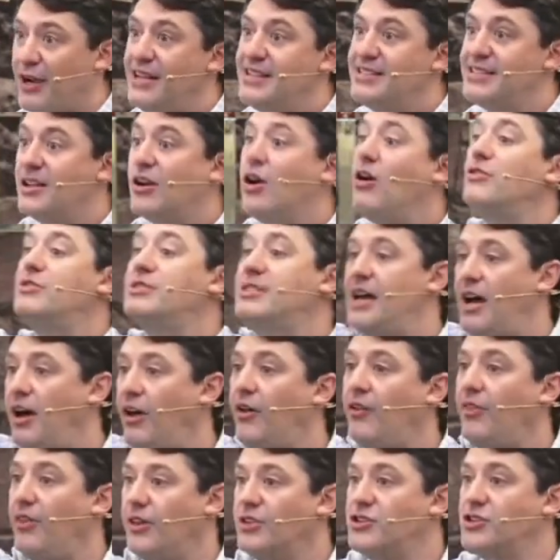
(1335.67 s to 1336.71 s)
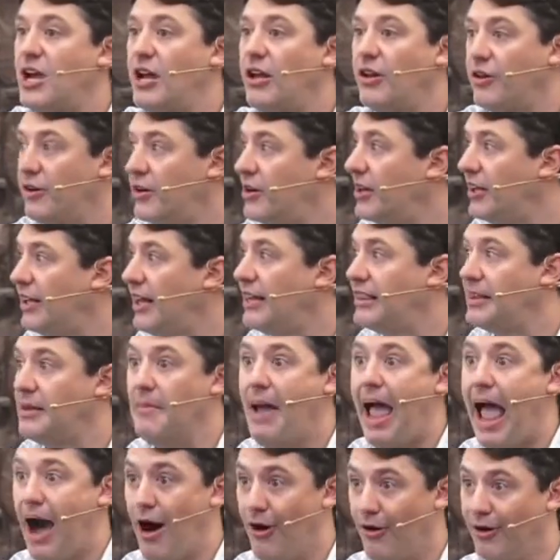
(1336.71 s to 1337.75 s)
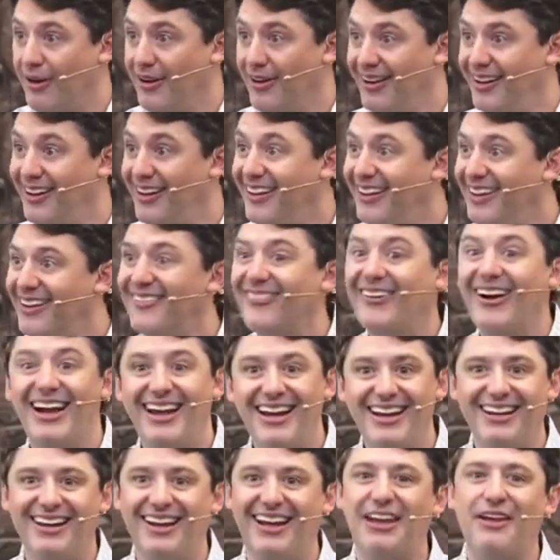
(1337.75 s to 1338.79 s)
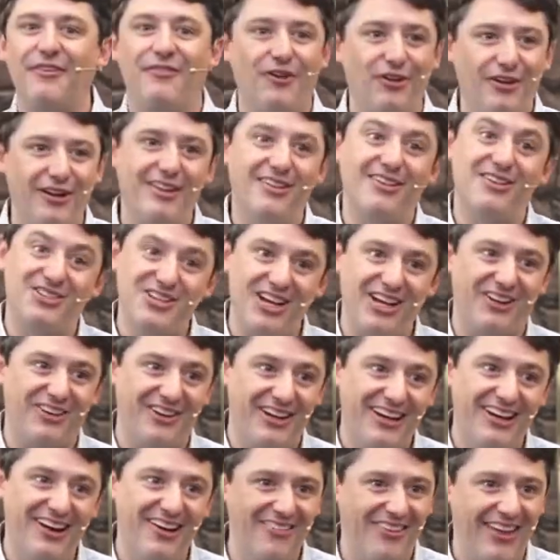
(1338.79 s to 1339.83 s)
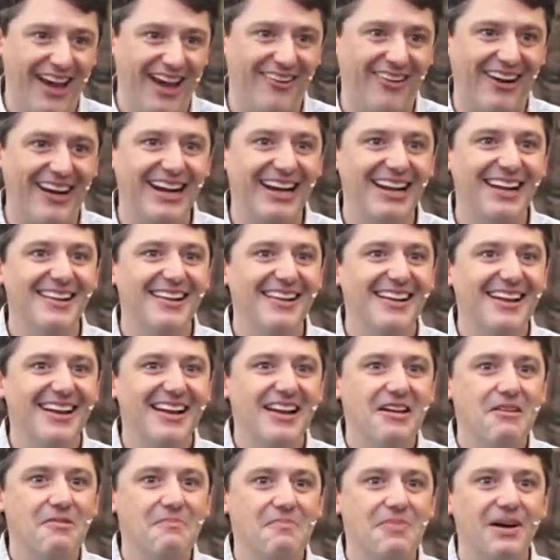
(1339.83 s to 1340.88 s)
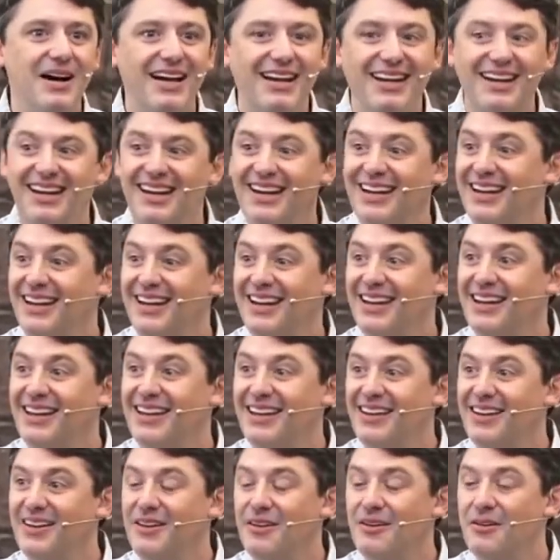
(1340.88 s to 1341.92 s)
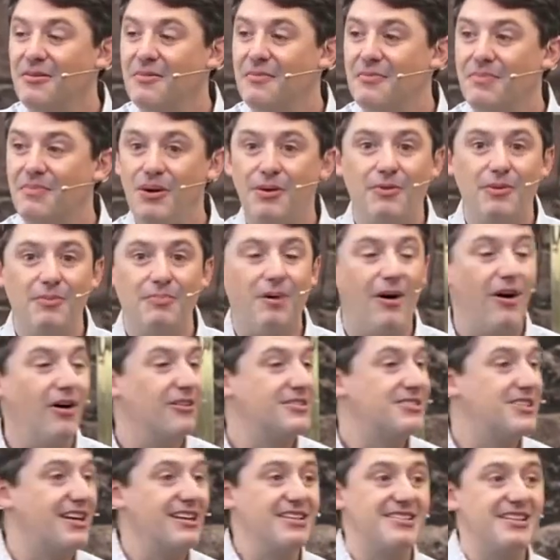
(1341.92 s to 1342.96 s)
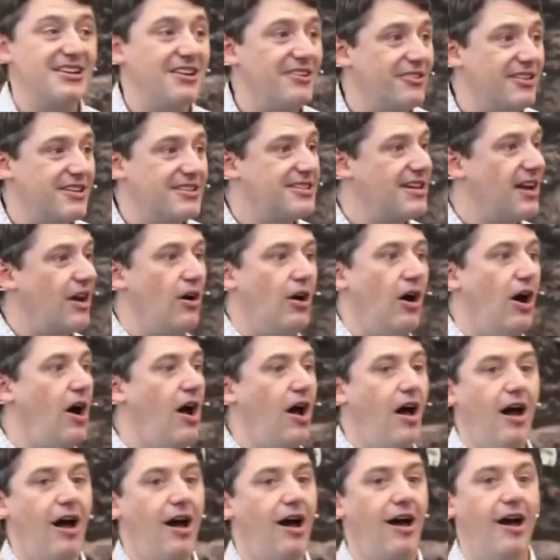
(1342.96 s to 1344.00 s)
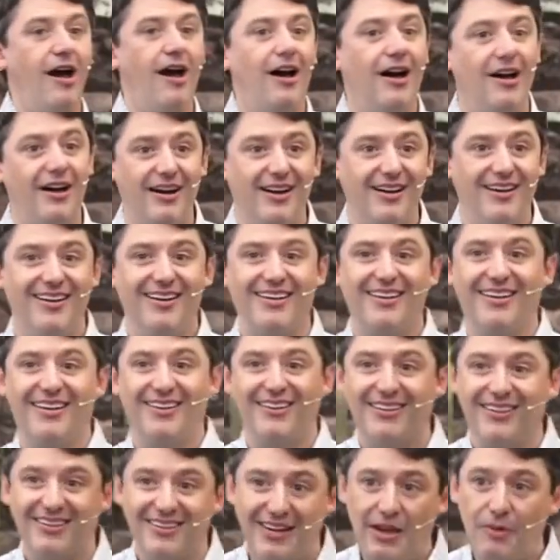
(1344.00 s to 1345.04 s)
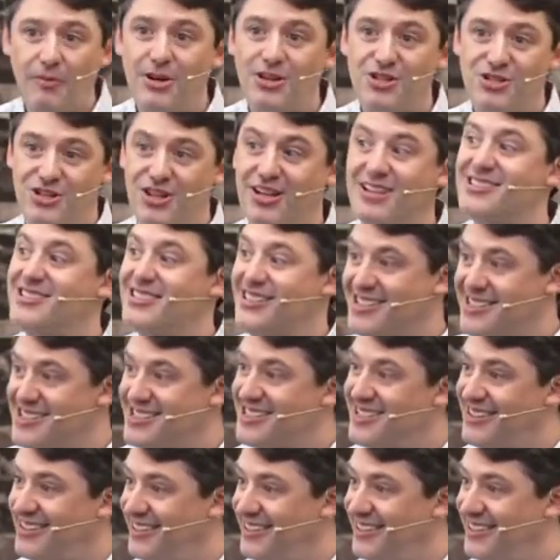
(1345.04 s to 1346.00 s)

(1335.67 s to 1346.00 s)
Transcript: To go tell the jailer to let them out." Right? Like, if only the jailer had known that, right? But when Paul and Silas hear this, they go, they want justice.